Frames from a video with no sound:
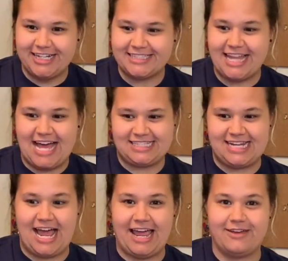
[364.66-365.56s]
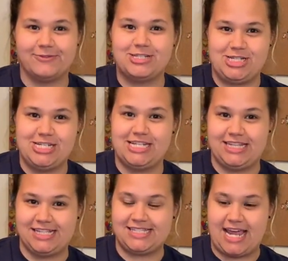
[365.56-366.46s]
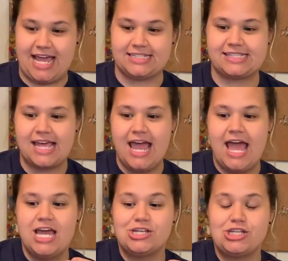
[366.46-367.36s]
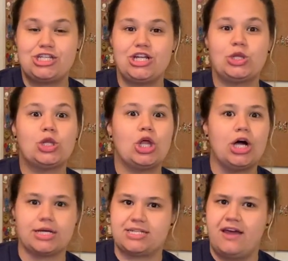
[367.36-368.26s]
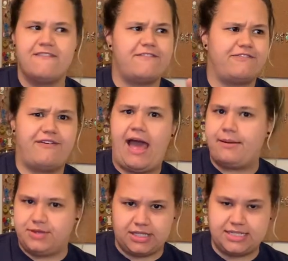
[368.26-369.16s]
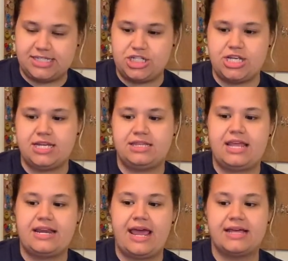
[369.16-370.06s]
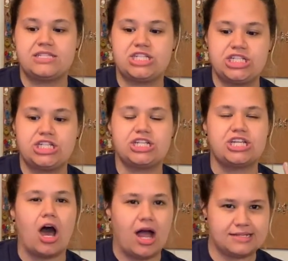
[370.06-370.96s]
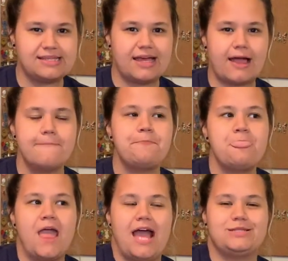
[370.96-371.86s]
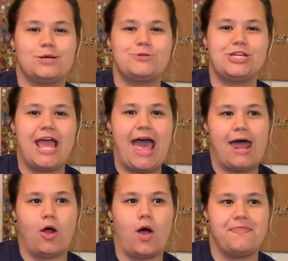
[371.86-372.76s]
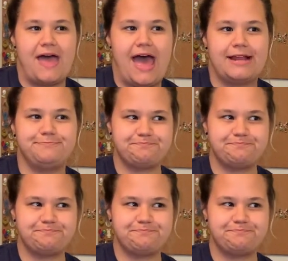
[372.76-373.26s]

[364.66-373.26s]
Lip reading: last night when she did this dance. She looked fabulous. They danced to Toxic, and so she had on that